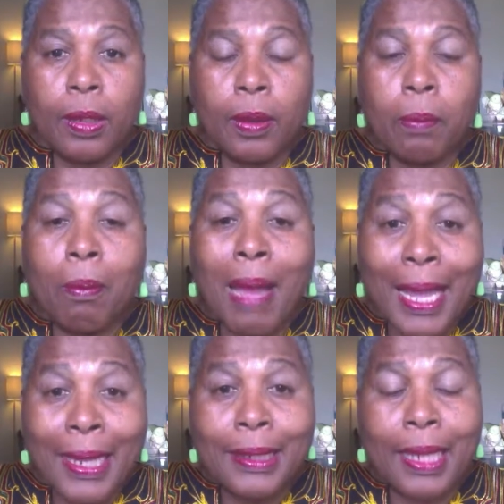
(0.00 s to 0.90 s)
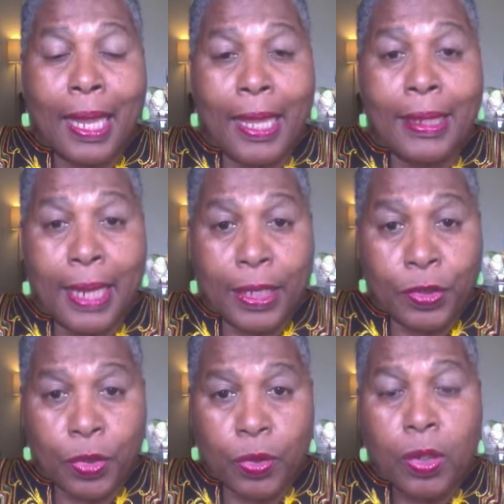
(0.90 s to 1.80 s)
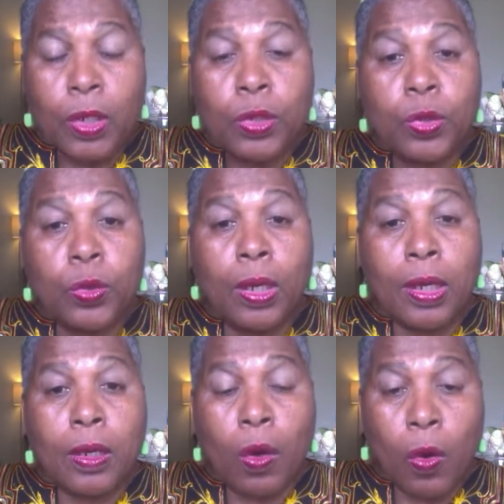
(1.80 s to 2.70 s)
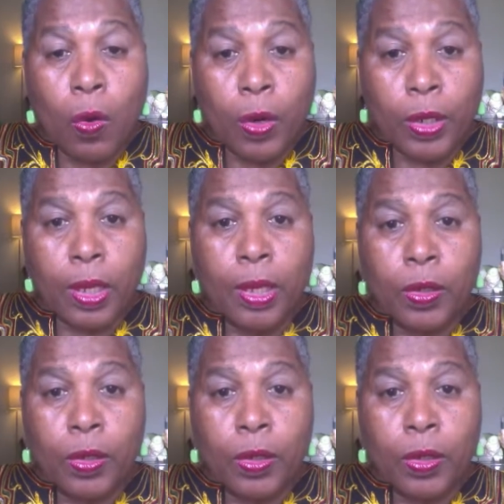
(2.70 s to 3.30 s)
mind and nature to accord